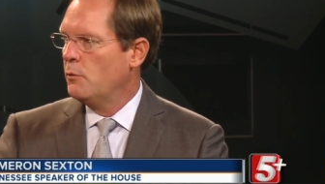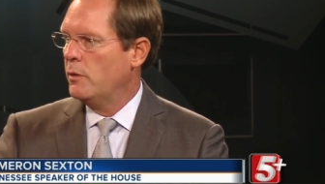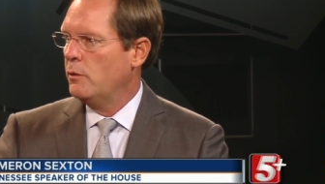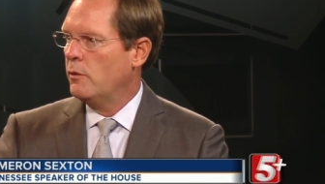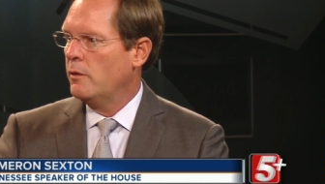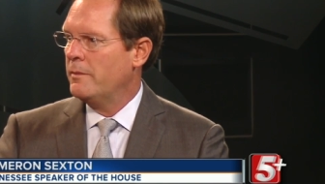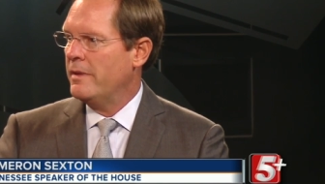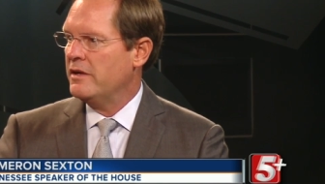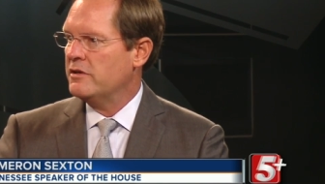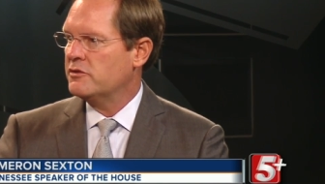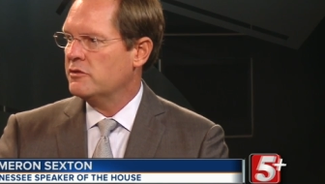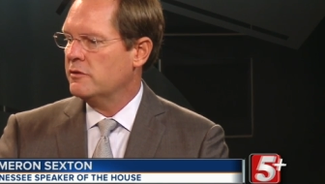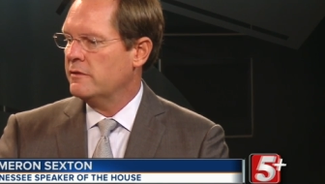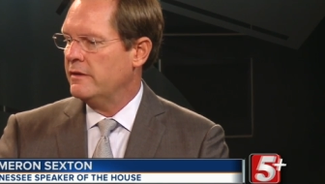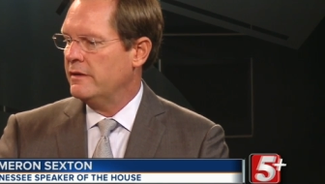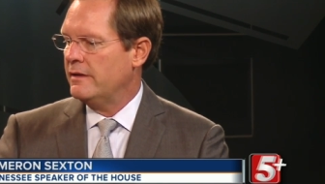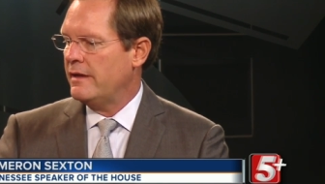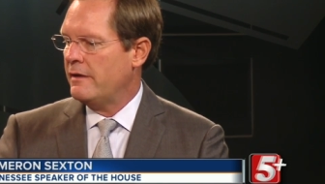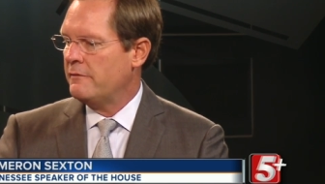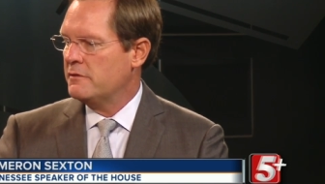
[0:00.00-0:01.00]
We want to make sure
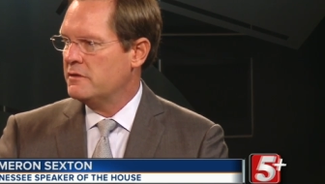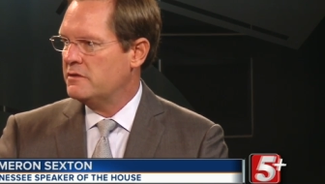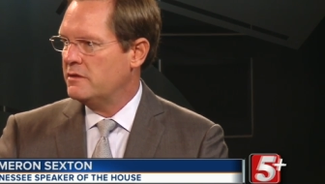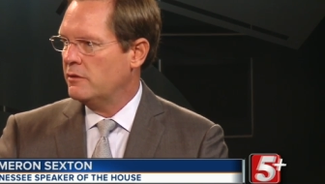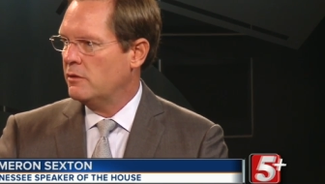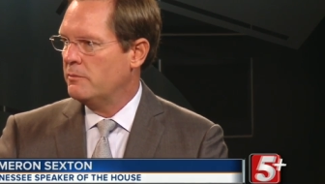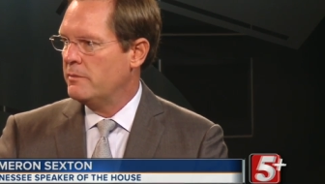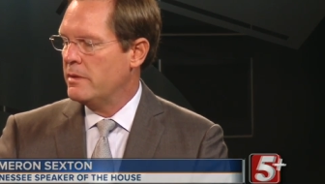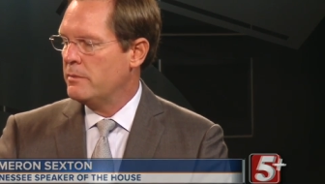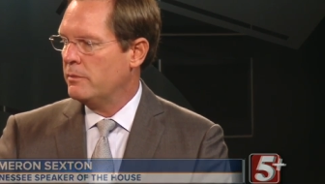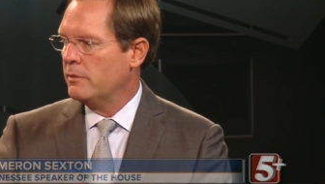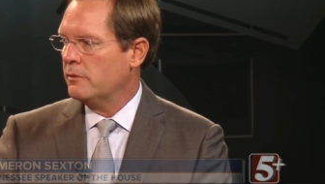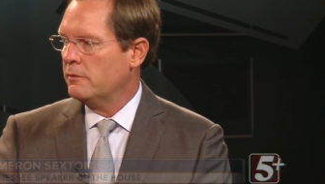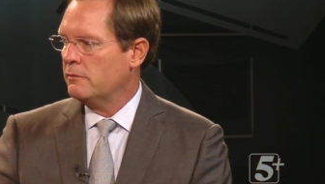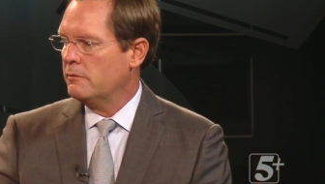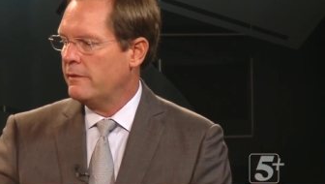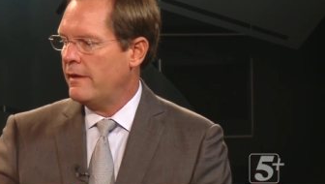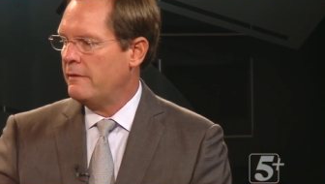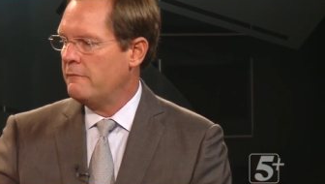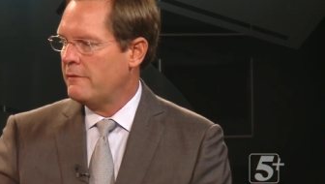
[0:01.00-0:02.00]
that every single
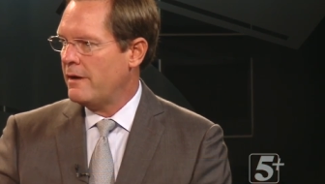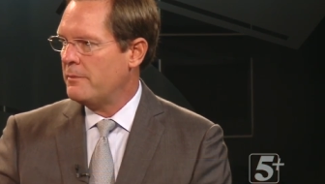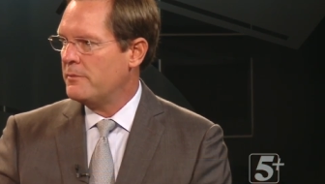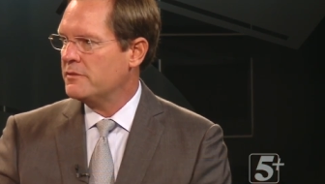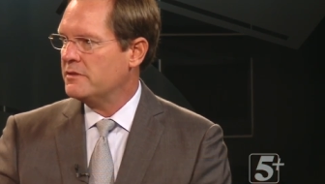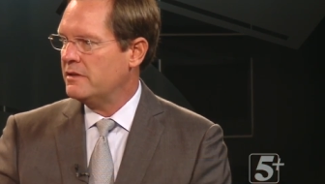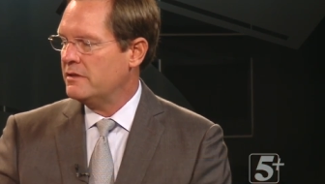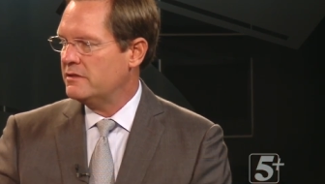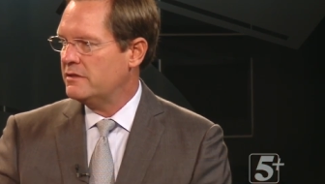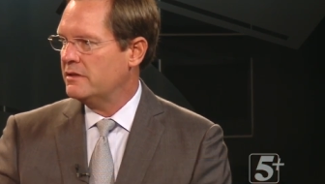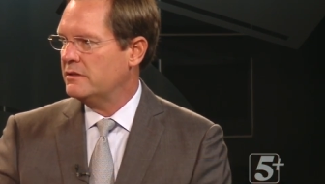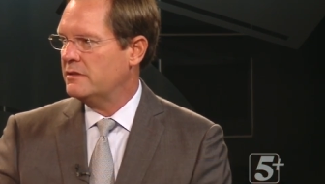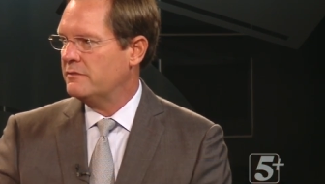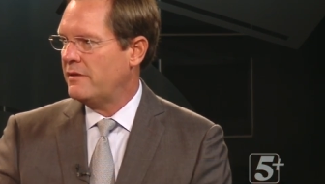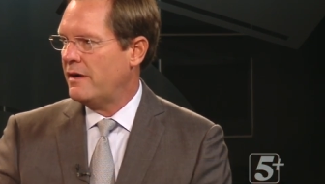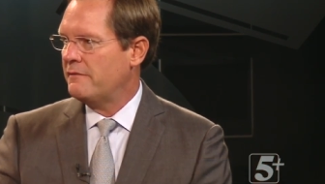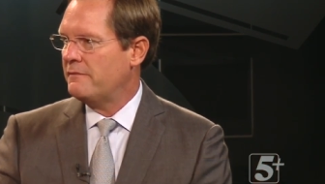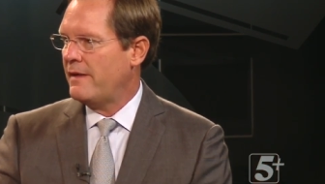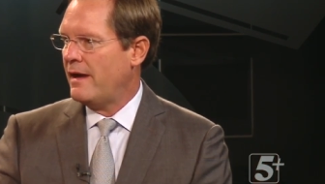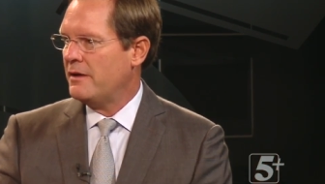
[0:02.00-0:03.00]
member they represent
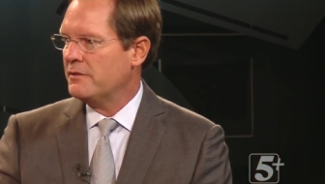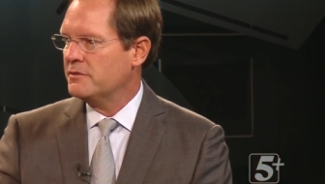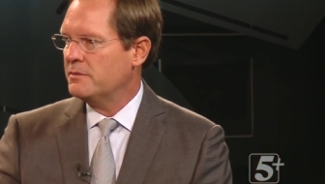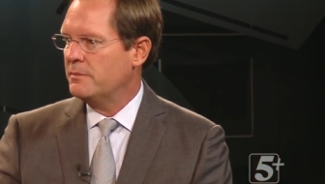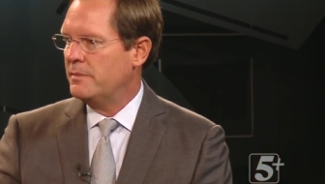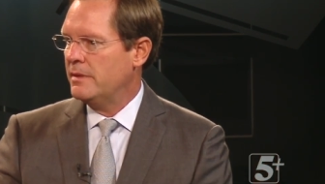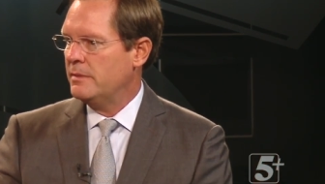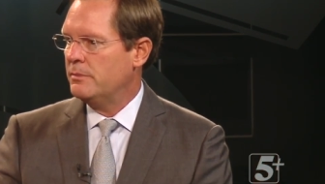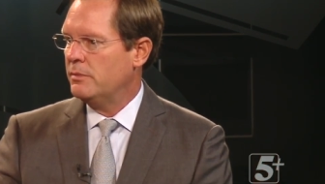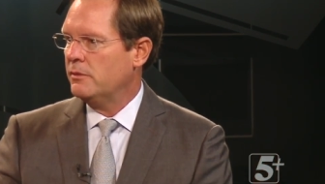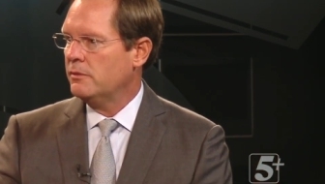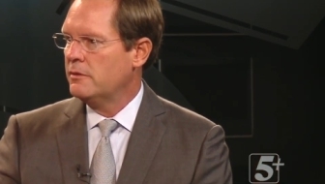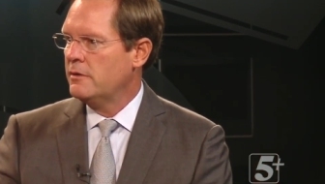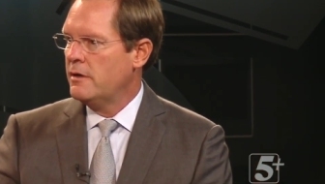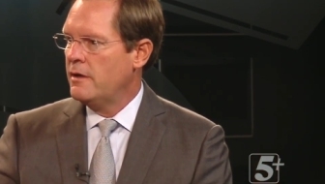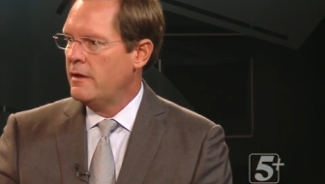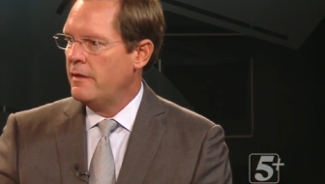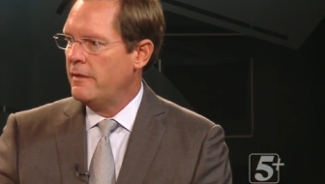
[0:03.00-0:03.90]
65,000 people.